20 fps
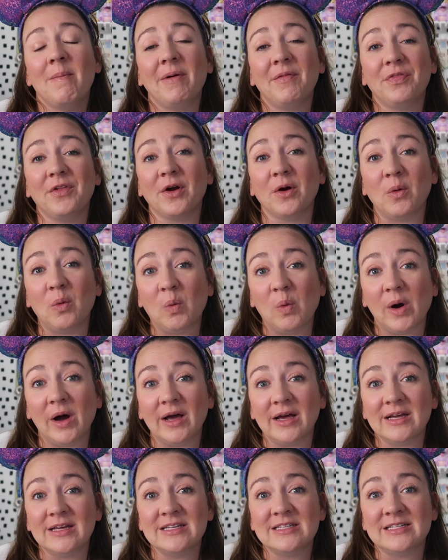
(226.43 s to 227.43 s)
But there
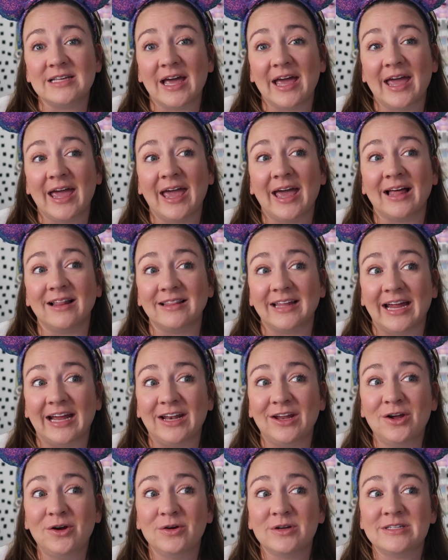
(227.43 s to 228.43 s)
was a
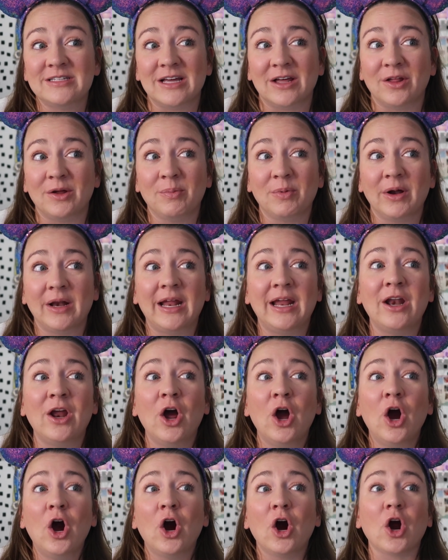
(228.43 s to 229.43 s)
lady who was celebrating
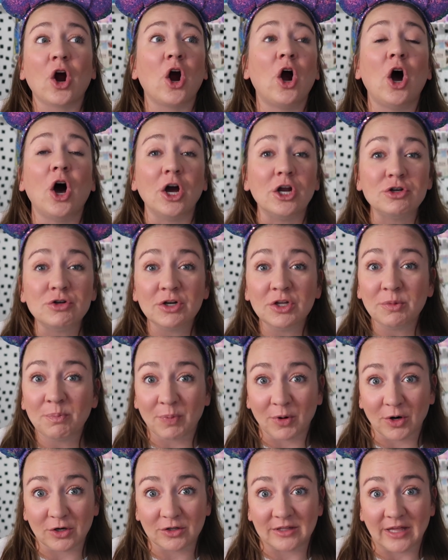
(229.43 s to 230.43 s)
her 100th
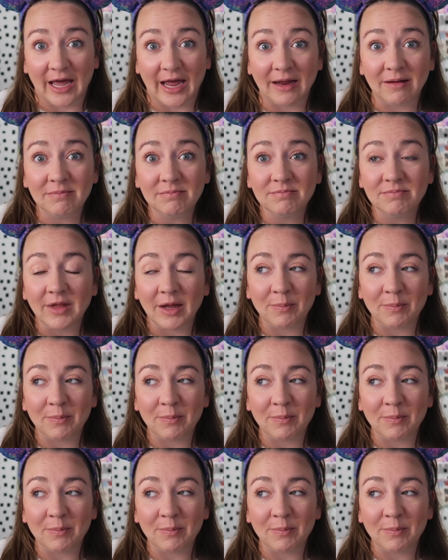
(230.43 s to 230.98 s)
birthday.